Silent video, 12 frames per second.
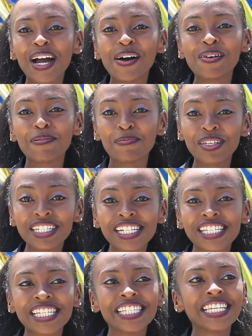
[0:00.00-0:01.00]
our
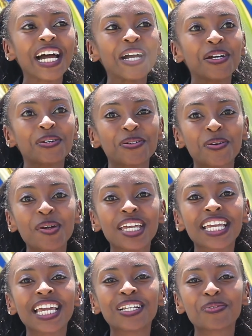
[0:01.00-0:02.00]
businesses are
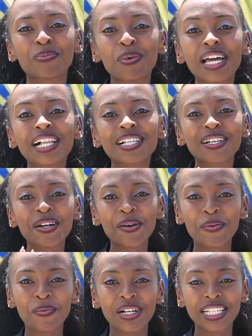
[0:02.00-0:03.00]
growing and
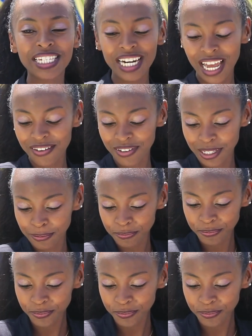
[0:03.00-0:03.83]
well thriving.